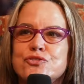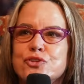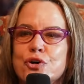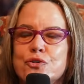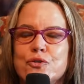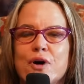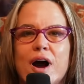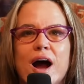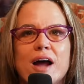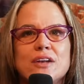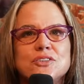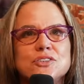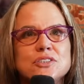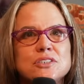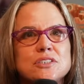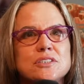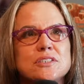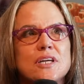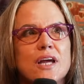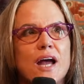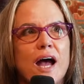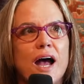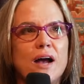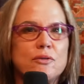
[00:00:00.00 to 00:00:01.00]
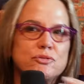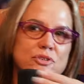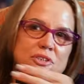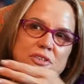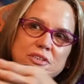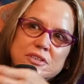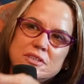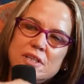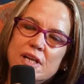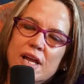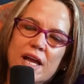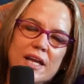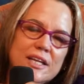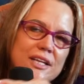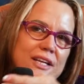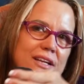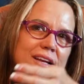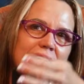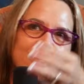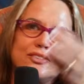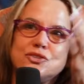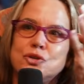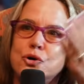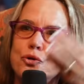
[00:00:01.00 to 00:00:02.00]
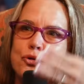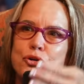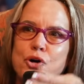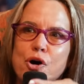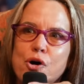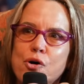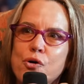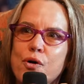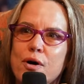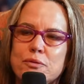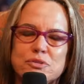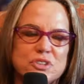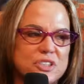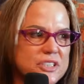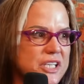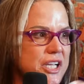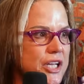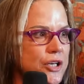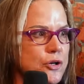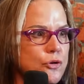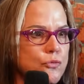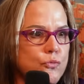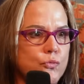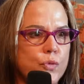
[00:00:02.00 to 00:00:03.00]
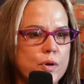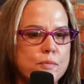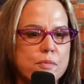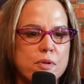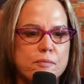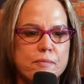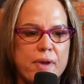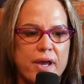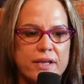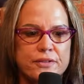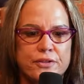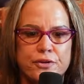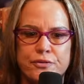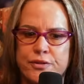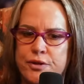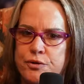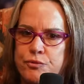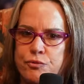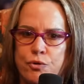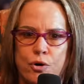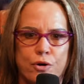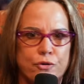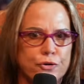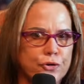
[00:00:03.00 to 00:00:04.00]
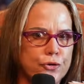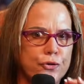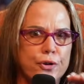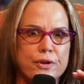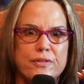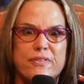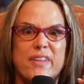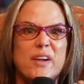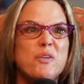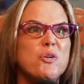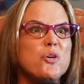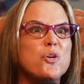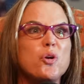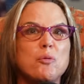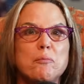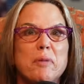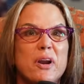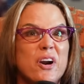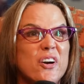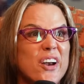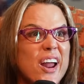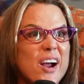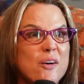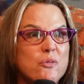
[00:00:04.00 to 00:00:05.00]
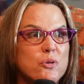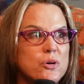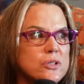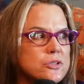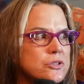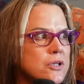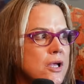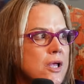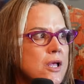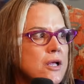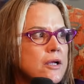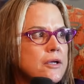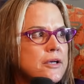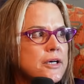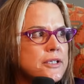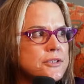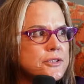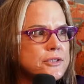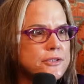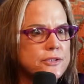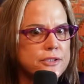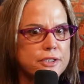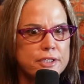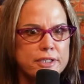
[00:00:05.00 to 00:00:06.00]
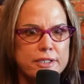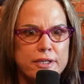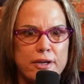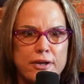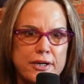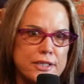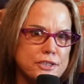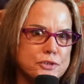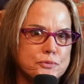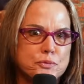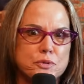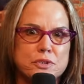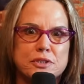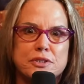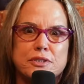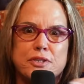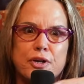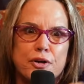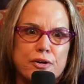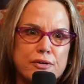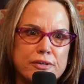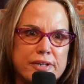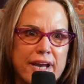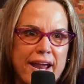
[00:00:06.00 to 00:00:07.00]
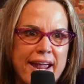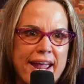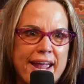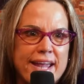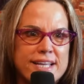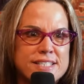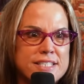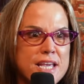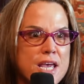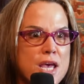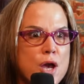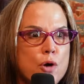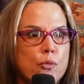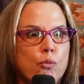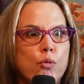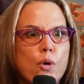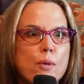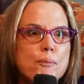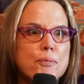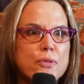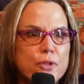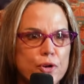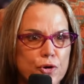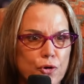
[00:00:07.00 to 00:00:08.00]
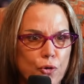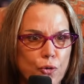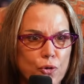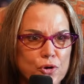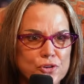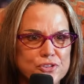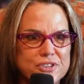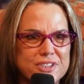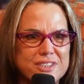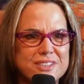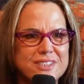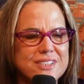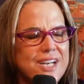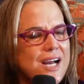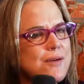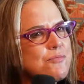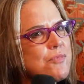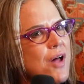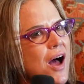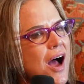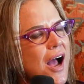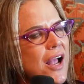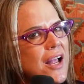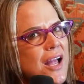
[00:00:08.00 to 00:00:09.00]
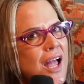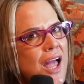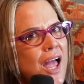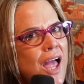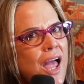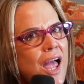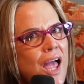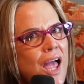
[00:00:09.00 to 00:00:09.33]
So I told Cole, I was seeing women back there that they were doing better than I was, cussing their husbands, their dads, whooping their horses. And I'm like,